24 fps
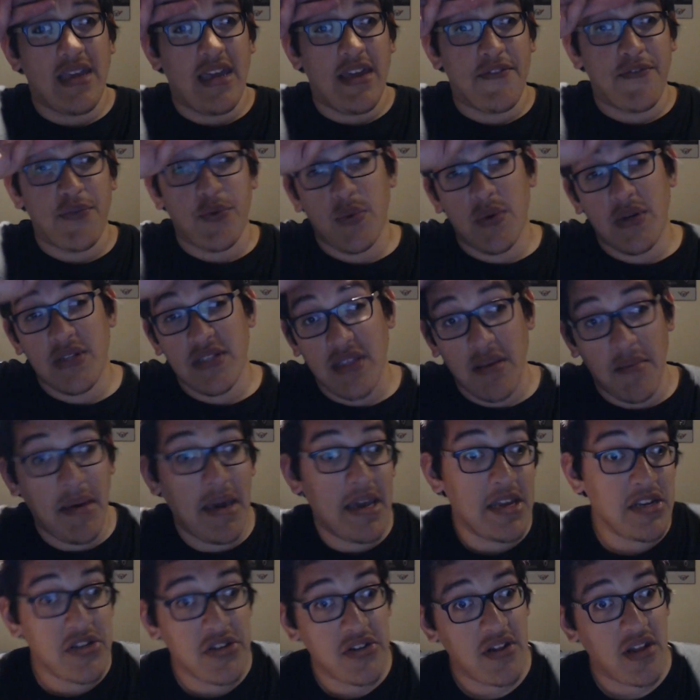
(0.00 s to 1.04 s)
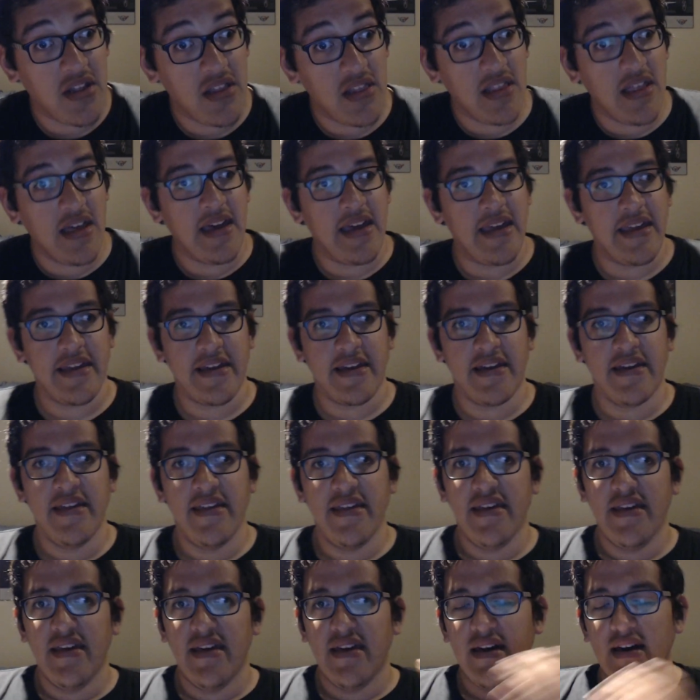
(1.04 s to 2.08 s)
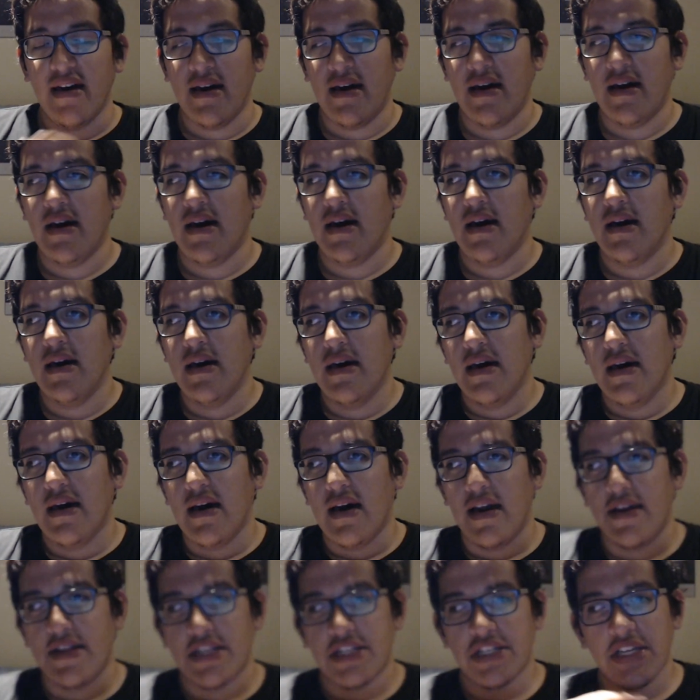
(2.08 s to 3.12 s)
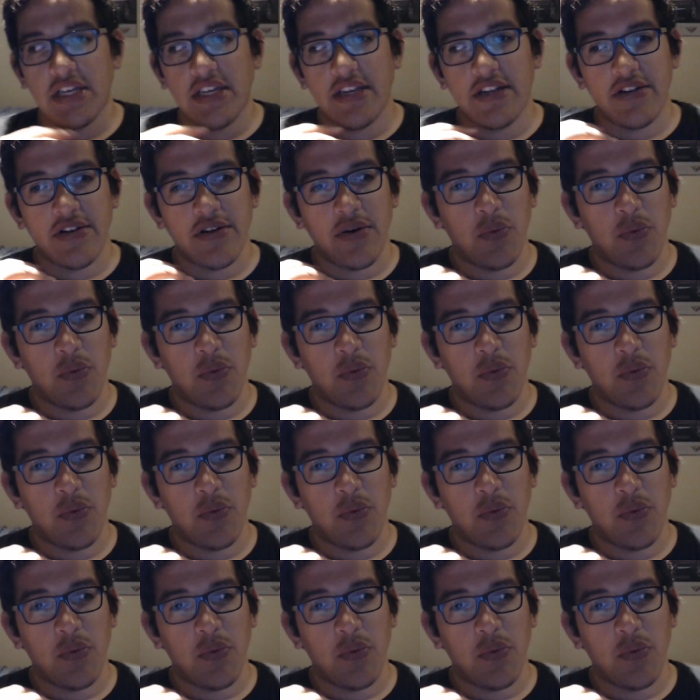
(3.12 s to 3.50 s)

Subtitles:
once, I'm actually not lying. I decided,